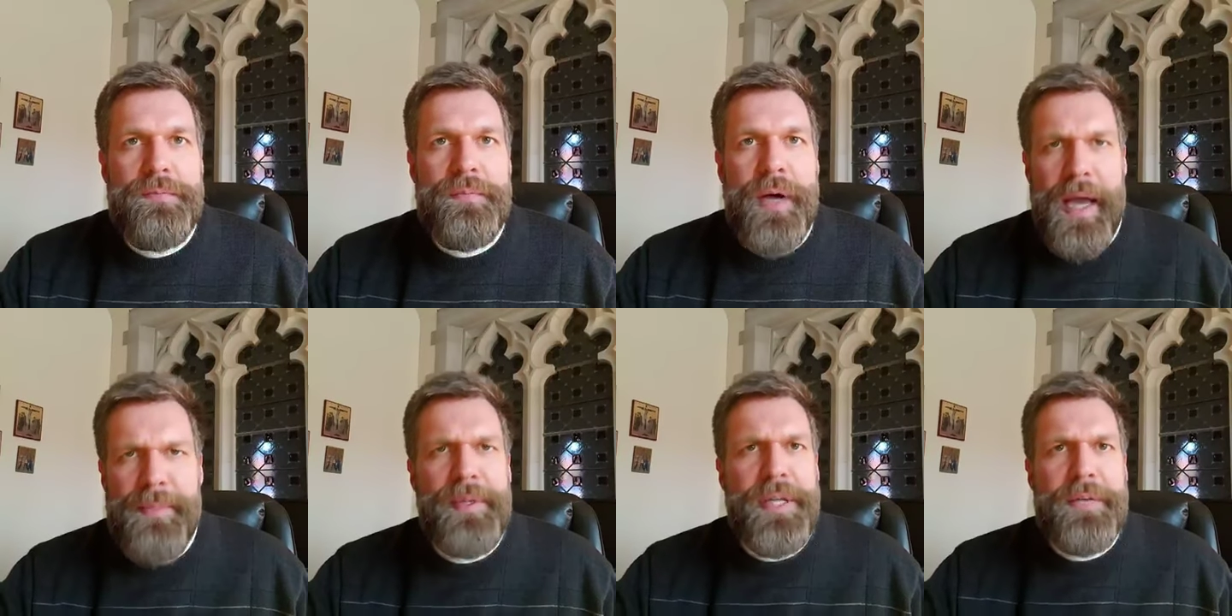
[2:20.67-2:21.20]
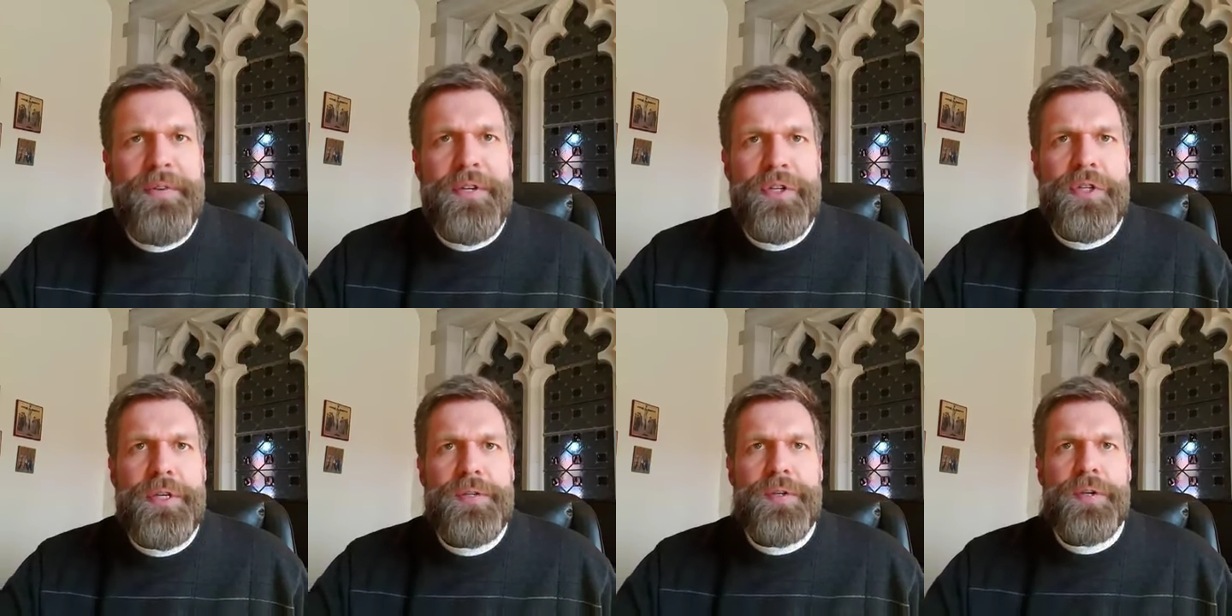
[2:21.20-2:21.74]
I believe in
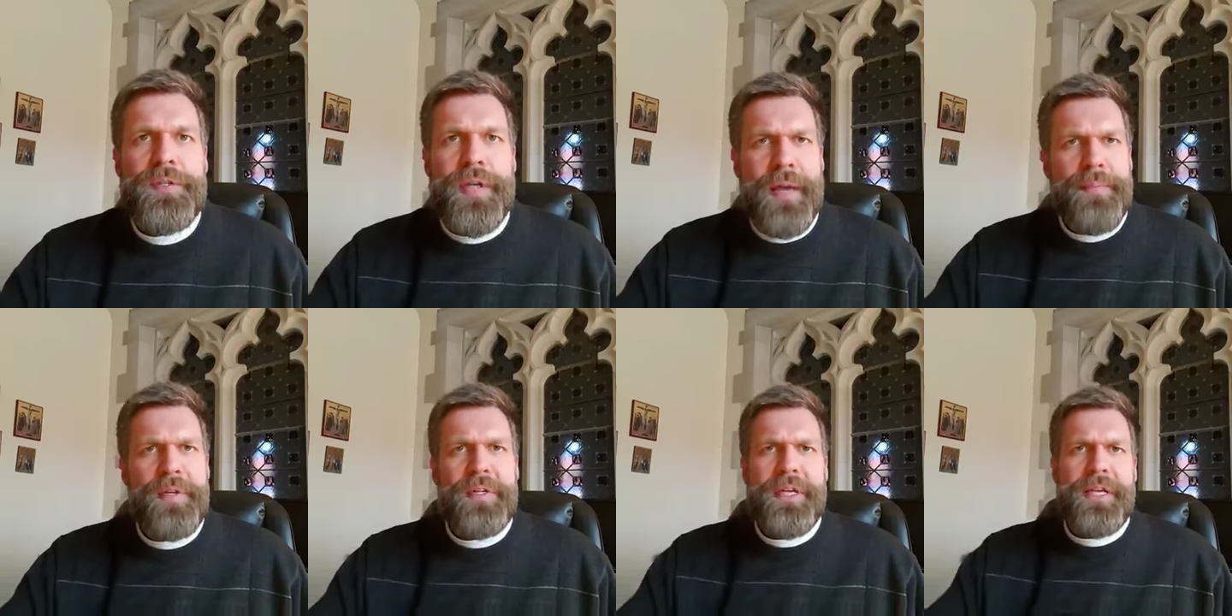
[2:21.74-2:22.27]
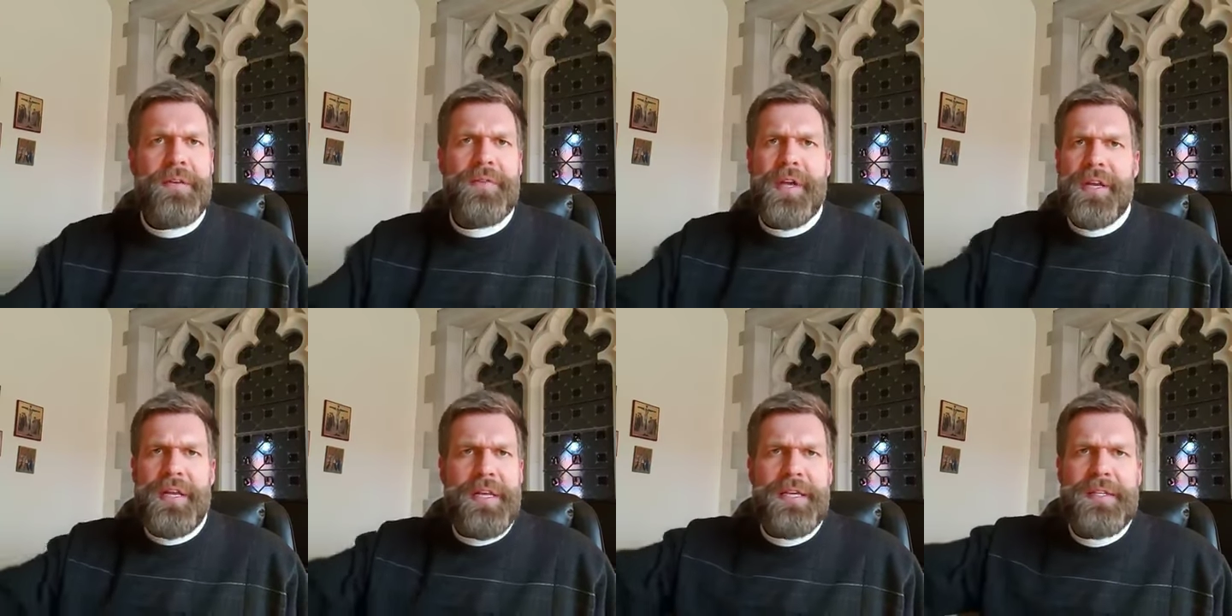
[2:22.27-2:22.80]
Jesus. I believe
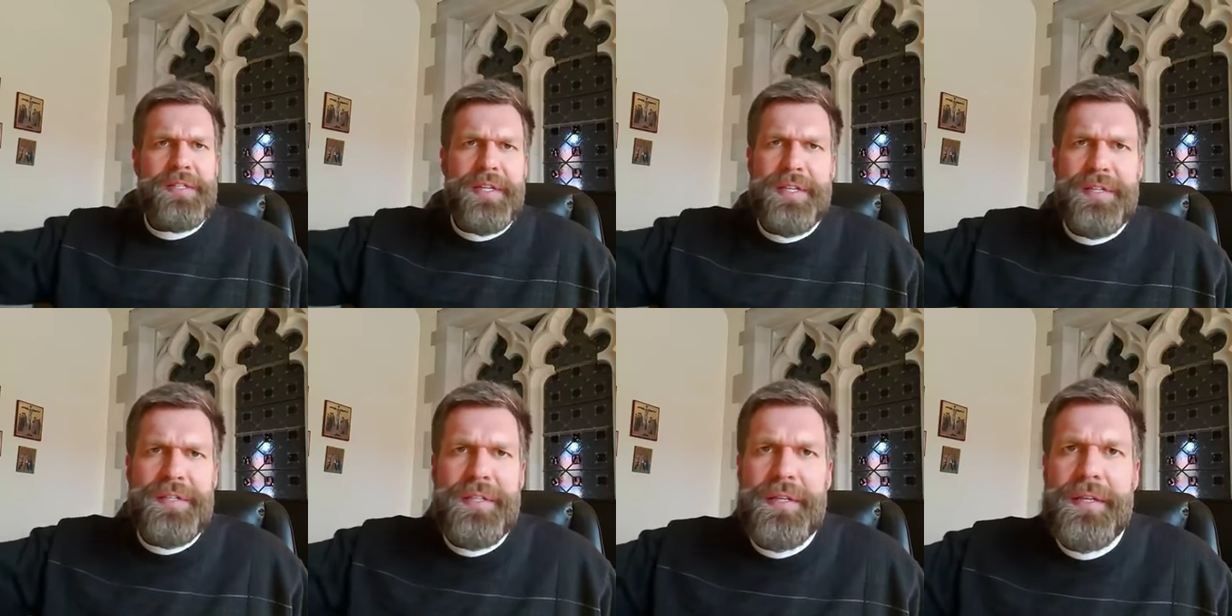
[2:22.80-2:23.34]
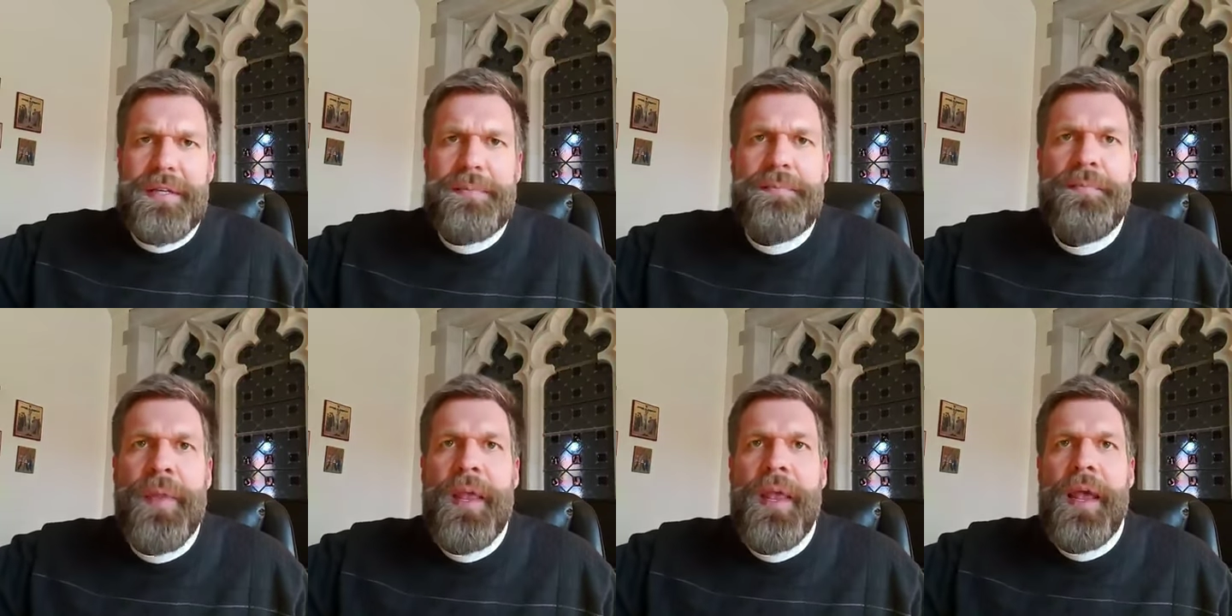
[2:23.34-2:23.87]
that he existed.